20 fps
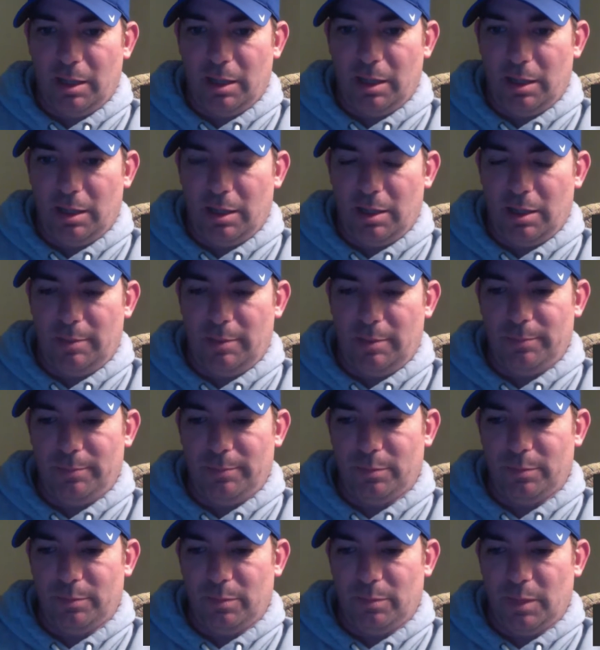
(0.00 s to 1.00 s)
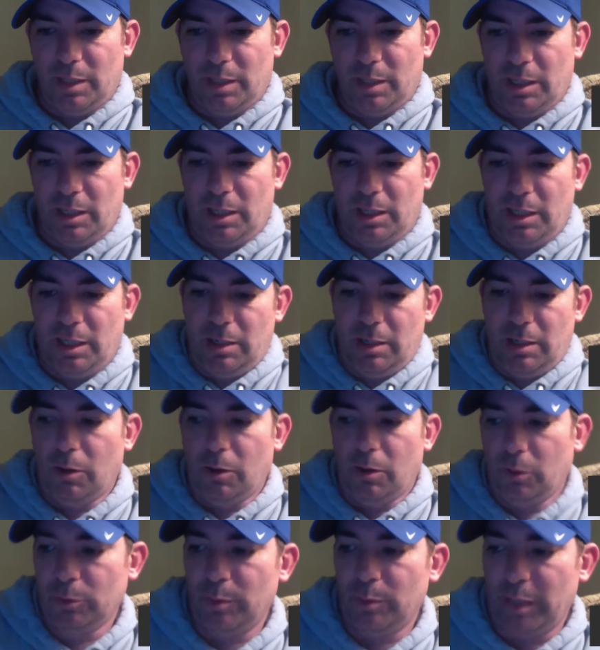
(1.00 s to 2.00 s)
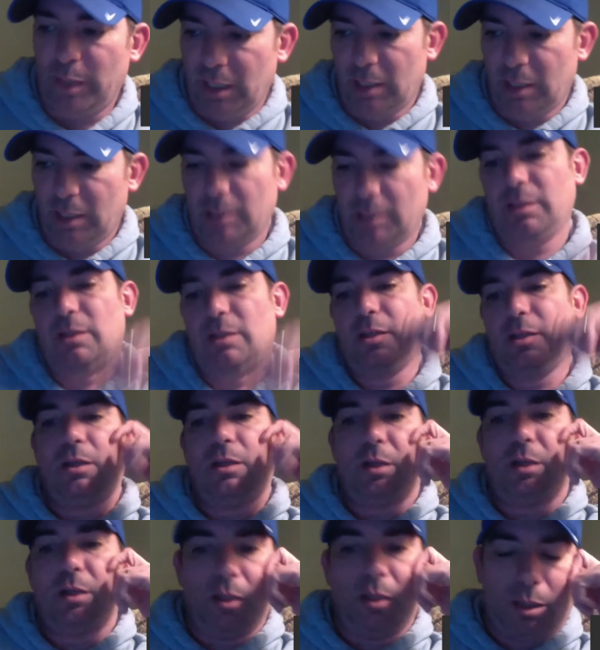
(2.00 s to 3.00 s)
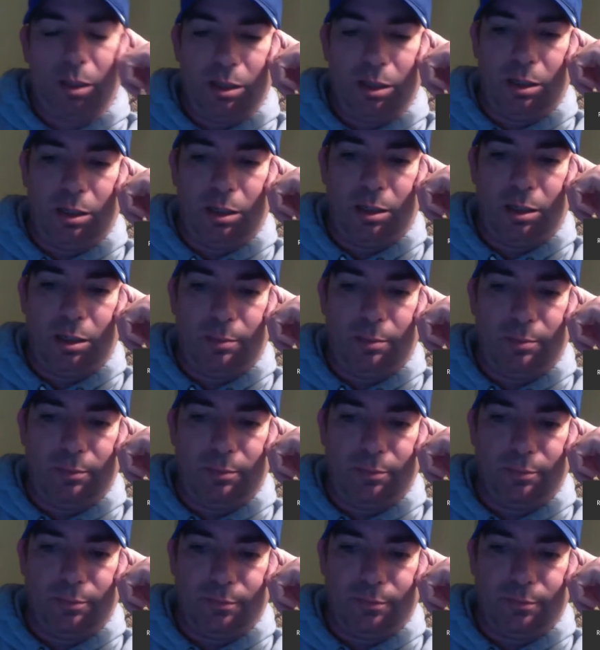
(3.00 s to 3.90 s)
And old meaning, Arian